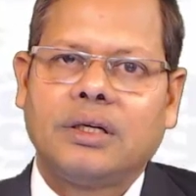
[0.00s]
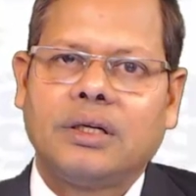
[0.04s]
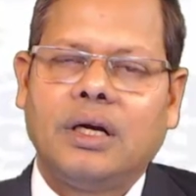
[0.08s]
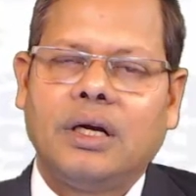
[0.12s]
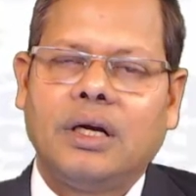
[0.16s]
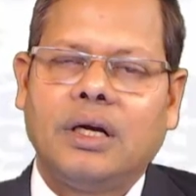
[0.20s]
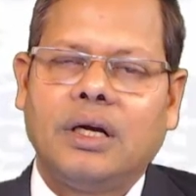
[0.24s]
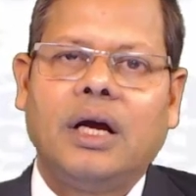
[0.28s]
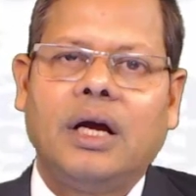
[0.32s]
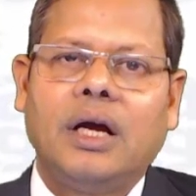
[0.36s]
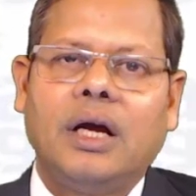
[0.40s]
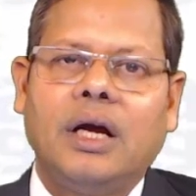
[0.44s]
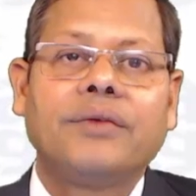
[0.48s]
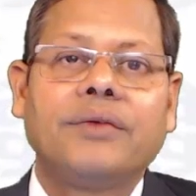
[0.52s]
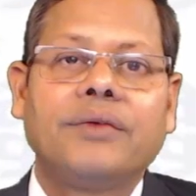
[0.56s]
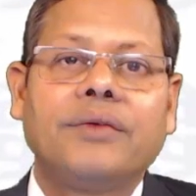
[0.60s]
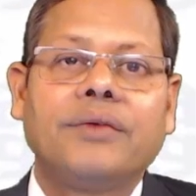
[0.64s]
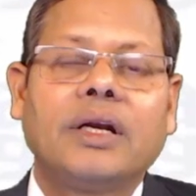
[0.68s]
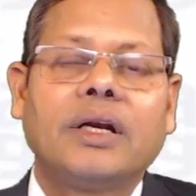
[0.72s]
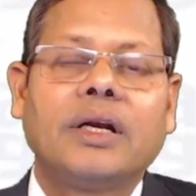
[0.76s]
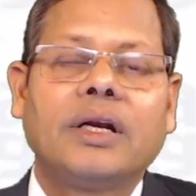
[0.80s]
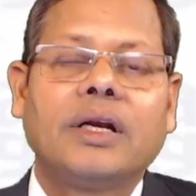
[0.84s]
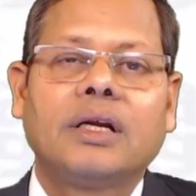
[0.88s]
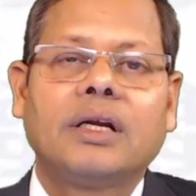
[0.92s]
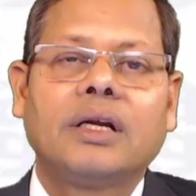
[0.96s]
and
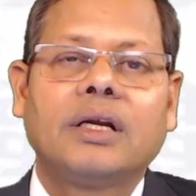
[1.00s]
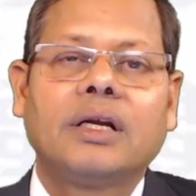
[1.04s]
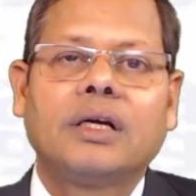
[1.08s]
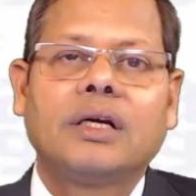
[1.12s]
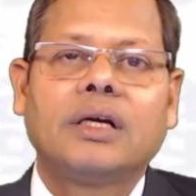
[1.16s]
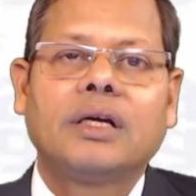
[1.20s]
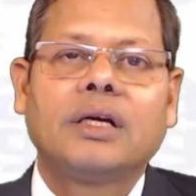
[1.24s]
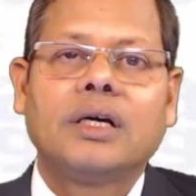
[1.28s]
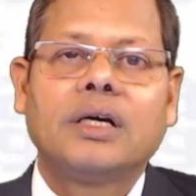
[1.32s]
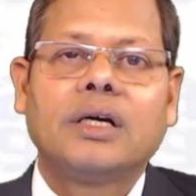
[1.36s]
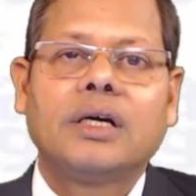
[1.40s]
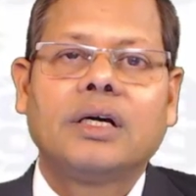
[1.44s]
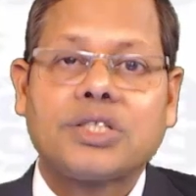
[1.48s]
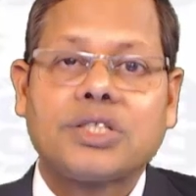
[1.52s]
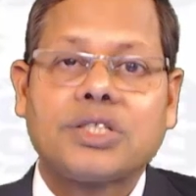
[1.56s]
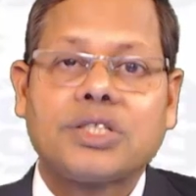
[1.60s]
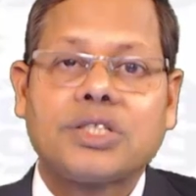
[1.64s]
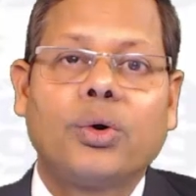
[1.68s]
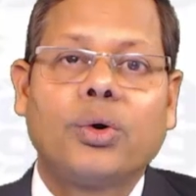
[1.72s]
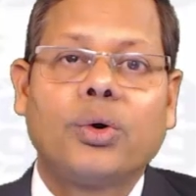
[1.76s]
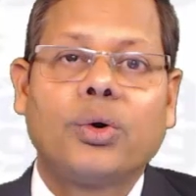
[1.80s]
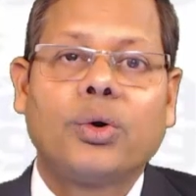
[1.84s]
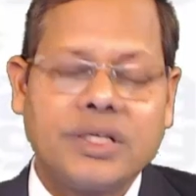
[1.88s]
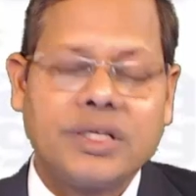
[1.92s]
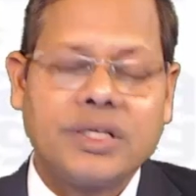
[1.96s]
even
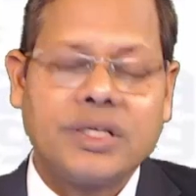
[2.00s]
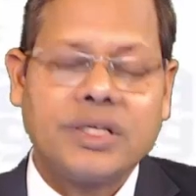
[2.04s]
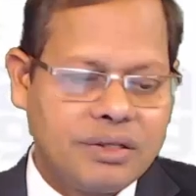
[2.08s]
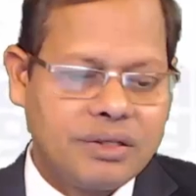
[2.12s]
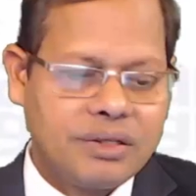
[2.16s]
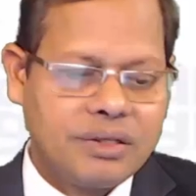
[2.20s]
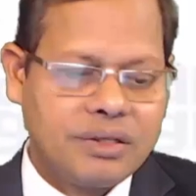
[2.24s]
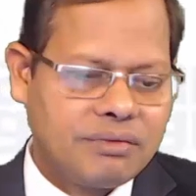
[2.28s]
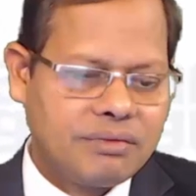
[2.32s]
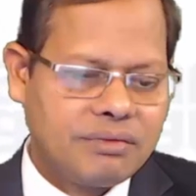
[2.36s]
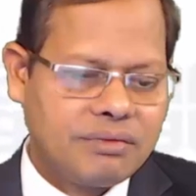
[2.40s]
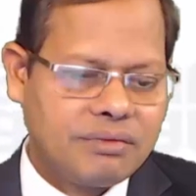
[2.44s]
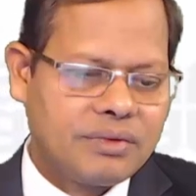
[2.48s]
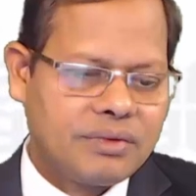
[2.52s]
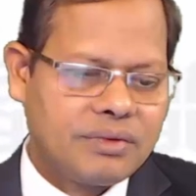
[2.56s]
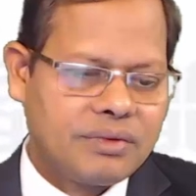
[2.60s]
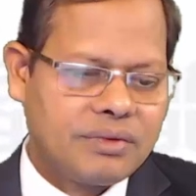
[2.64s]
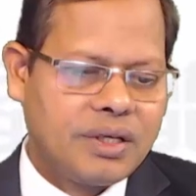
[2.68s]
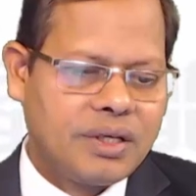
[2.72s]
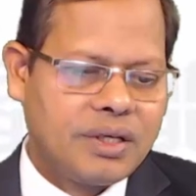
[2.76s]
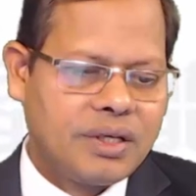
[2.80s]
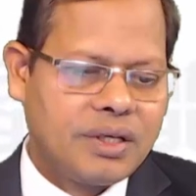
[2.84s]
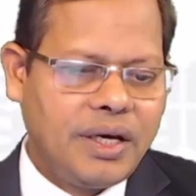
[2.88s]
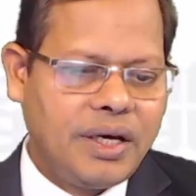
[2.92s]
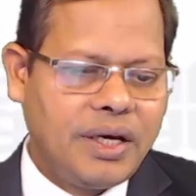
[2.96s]
storage,
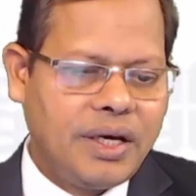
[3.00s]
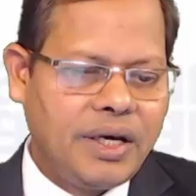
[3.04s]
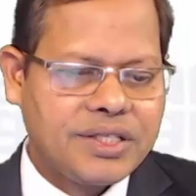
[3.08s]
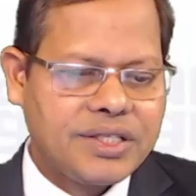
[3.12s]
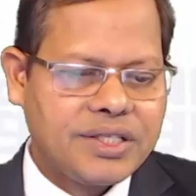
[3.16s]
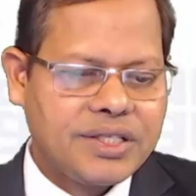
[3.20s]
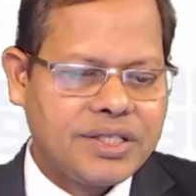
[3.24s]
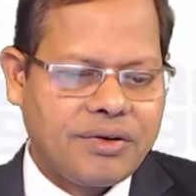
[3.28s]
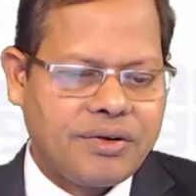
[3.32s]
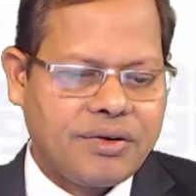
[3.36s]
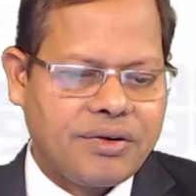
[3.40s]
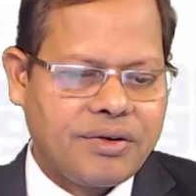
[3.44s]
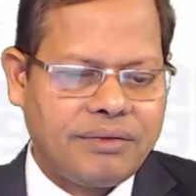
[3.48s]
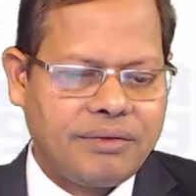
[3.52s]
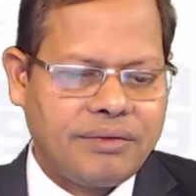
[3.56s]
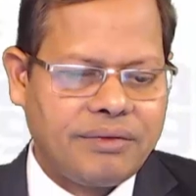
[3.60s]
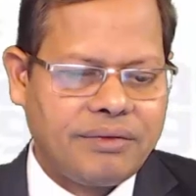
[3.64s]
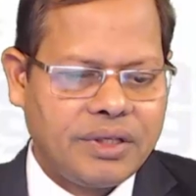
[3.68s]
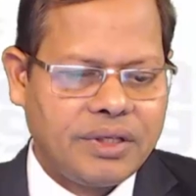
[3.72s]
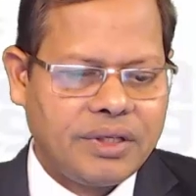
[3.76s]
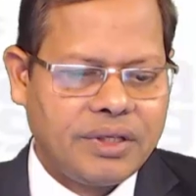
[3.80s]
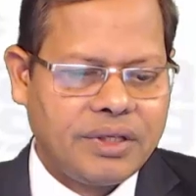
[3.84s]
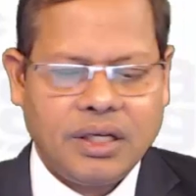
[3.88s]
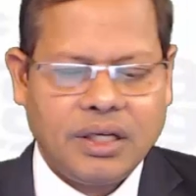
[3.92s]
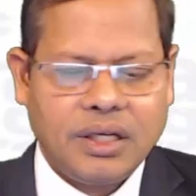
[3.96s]
etc.
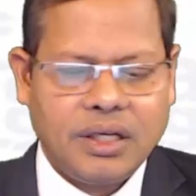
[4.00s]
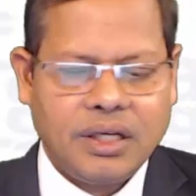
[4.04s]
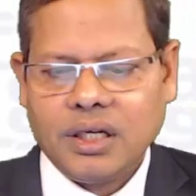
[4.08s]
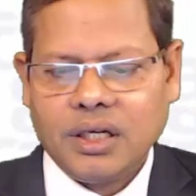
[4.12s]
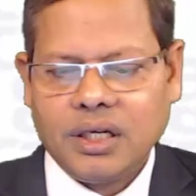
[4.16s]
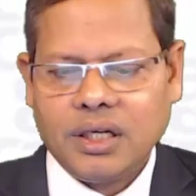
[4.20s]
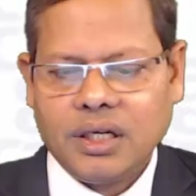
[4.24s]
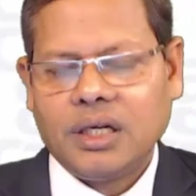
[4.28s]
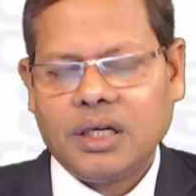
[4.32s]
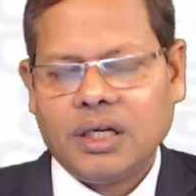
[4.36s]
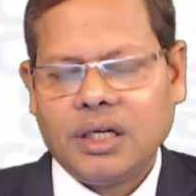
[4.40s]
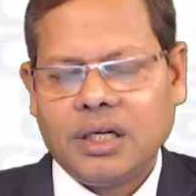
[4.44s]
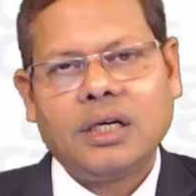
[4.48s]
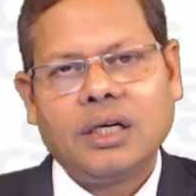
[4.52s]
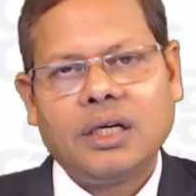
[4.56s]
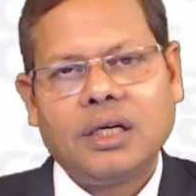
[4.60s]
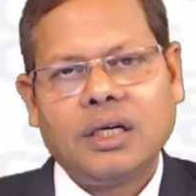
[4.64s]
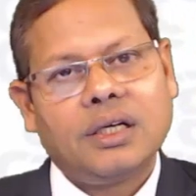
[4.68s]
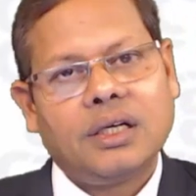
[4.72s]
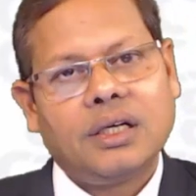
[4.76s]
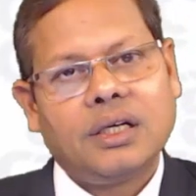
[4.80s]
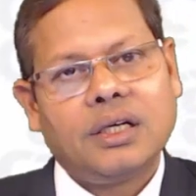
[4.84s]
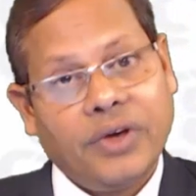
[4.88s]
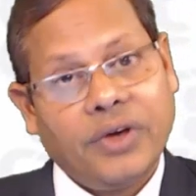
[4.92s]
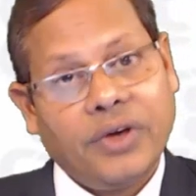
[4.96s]

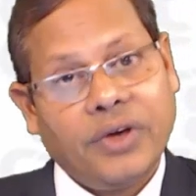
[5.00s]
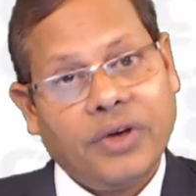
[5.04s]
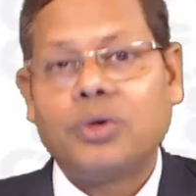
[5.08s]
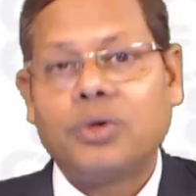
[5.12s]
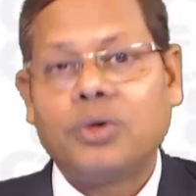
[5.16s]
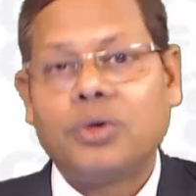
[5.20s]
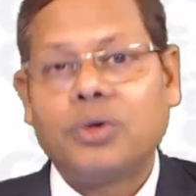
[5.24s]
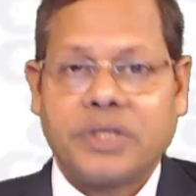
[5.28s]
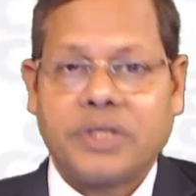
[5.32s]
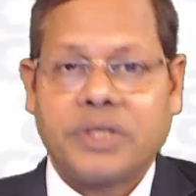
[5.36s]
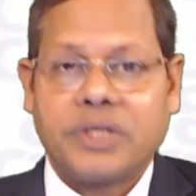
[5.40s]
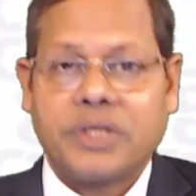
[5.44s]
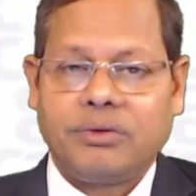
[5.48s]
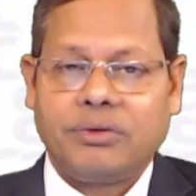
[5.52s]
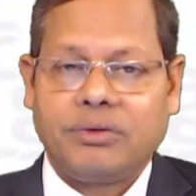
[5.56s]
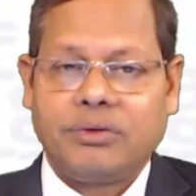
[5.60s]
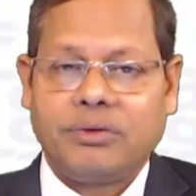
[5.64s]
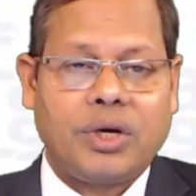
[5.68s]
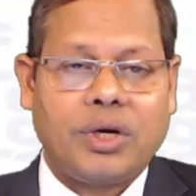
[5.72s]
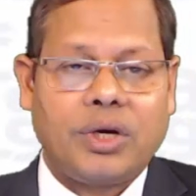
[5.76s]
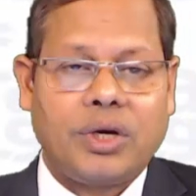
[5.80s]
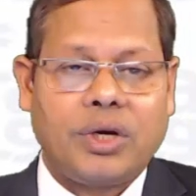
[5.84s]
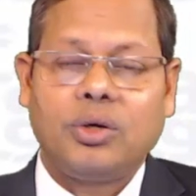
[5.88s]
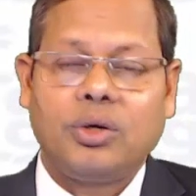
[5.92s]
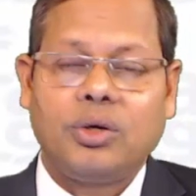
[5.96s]
Warehousing, you
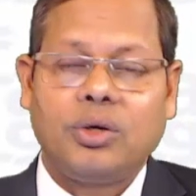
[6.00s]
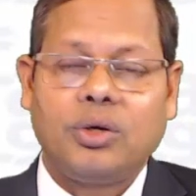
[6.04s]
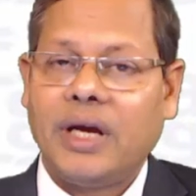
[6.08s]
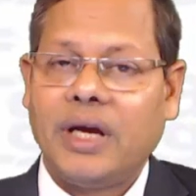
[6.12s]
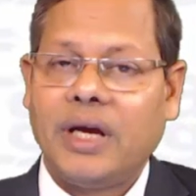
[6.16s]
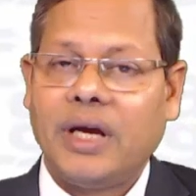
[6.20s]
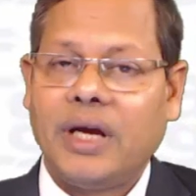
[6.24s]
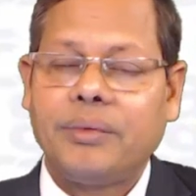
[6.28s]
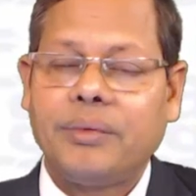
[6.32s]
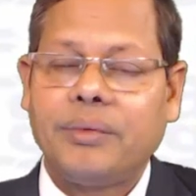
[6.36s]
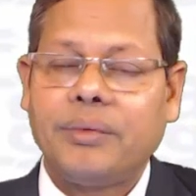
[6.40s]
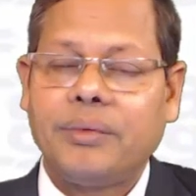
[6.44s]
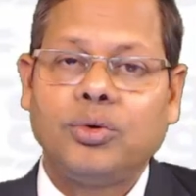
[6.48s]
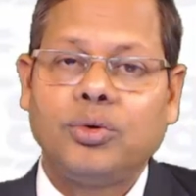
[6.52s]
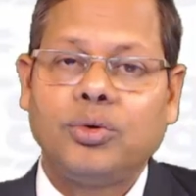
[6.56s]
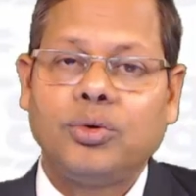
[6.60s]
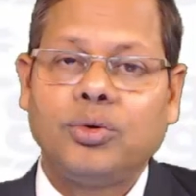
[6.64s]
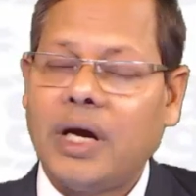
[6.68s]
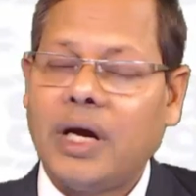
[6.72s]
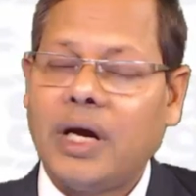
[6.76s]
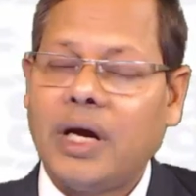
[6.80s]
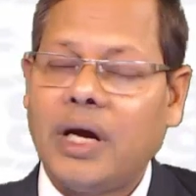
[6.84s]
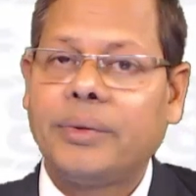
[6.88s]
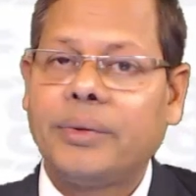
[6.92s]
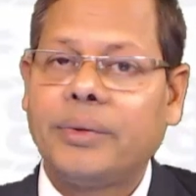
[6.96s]
may
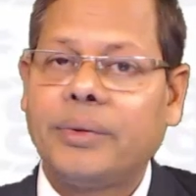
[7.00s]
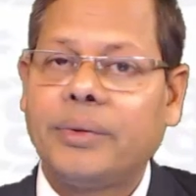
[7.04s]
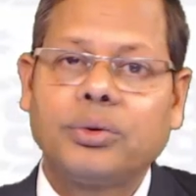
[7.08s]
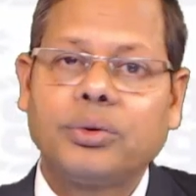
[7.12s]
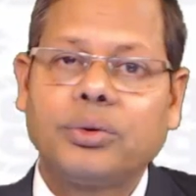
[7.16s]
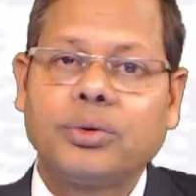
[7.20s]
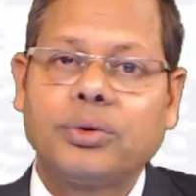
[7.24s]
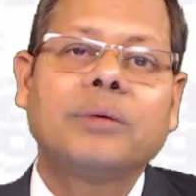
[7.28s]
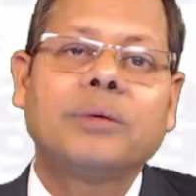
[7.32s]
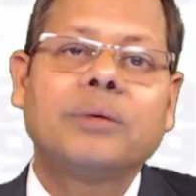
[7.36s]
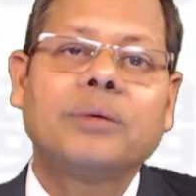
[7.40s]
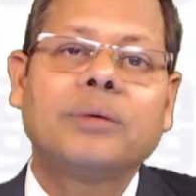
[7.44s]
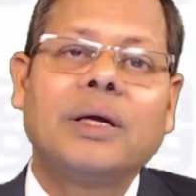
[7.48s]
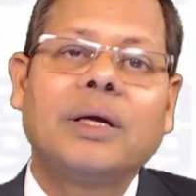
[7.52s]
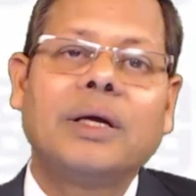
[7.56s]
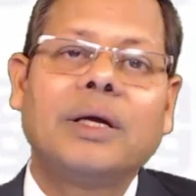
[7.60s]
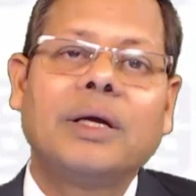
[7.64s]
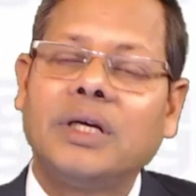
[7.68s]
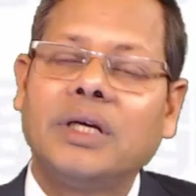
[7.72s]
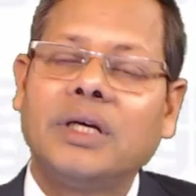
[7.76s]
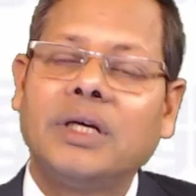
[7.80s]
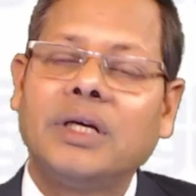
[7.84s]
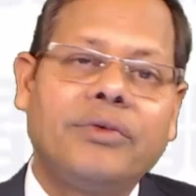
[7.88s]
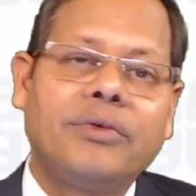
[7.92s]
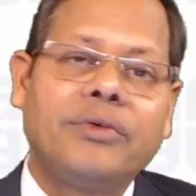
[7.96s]
happen to keep them in
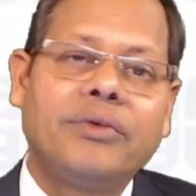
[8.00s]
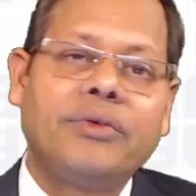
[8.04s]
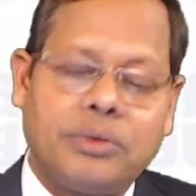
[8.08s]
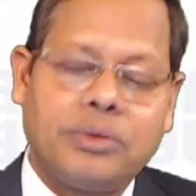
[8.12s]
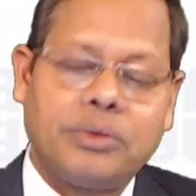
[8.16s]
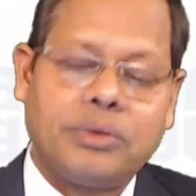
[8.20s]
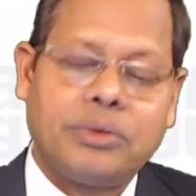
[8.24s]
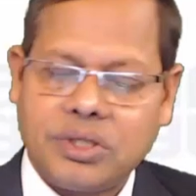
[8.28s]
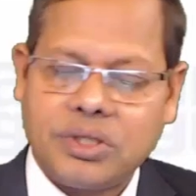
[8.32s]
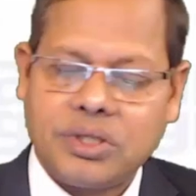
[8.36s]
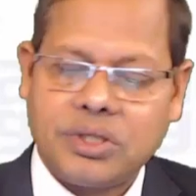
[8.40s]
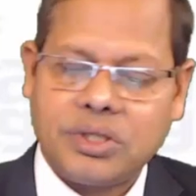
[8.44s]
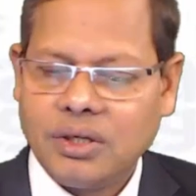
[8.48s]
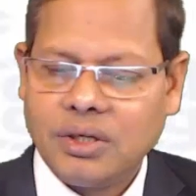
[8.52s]
a warehouse.